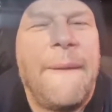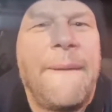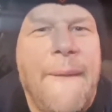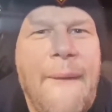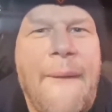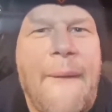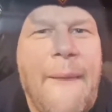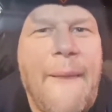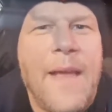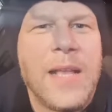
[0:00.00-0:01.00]
Yeah,
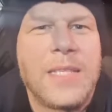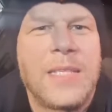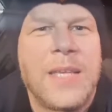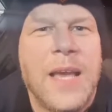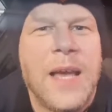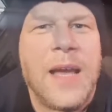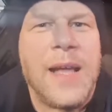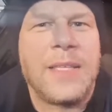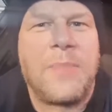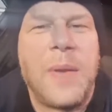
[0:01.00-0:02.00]
it's
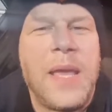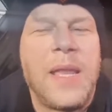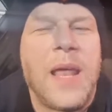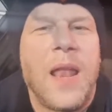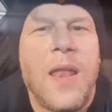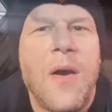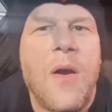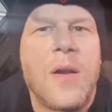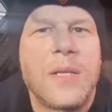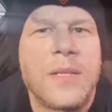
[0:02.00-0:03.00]
been a
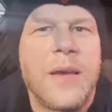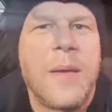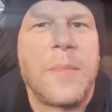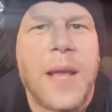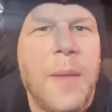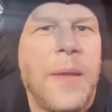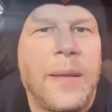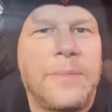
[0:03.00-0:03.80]
long time coming.